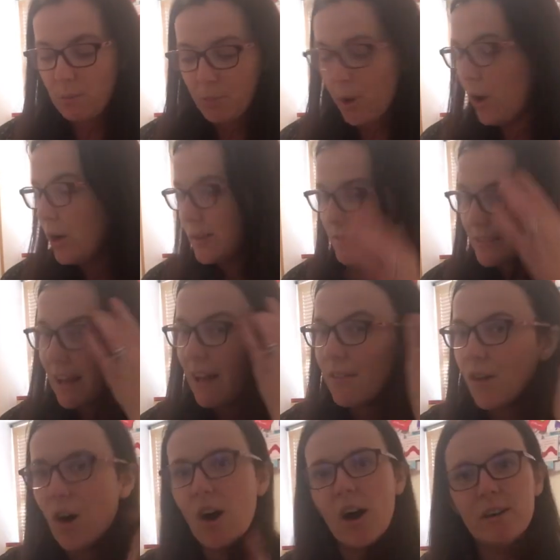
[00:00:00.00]
but I
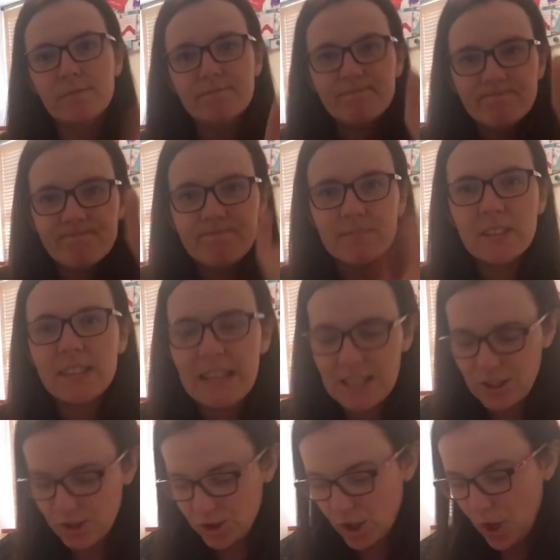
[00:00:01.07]
thought,
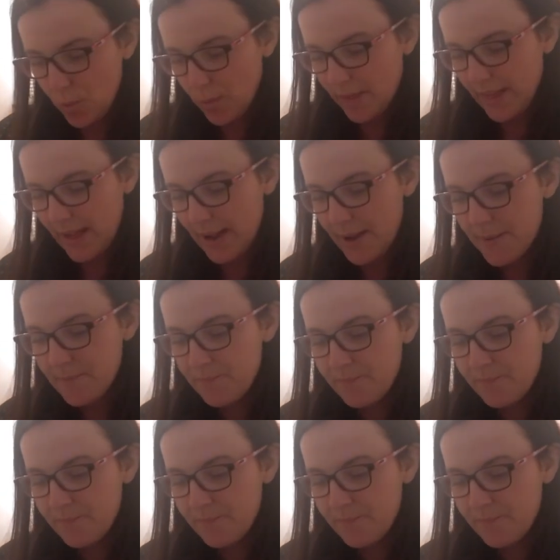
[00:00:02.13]
let's just go with it.